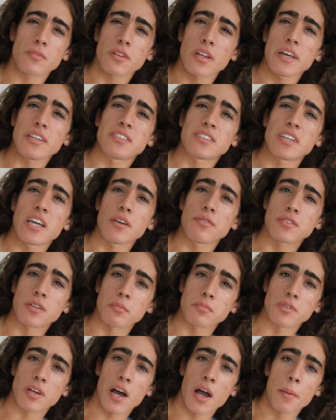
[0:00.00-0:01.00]
let's save
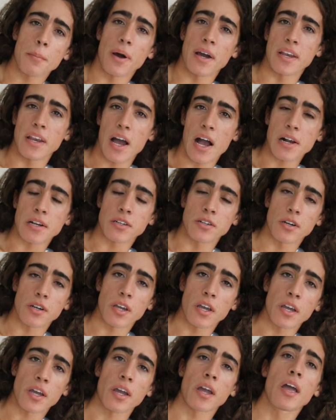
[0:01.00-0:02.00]
some time by not
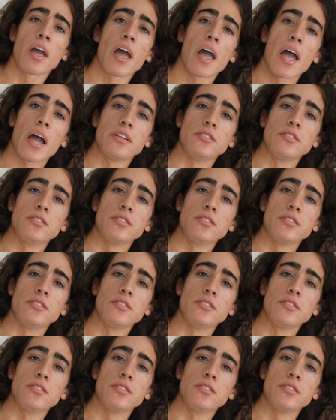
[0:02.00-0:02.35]
cooking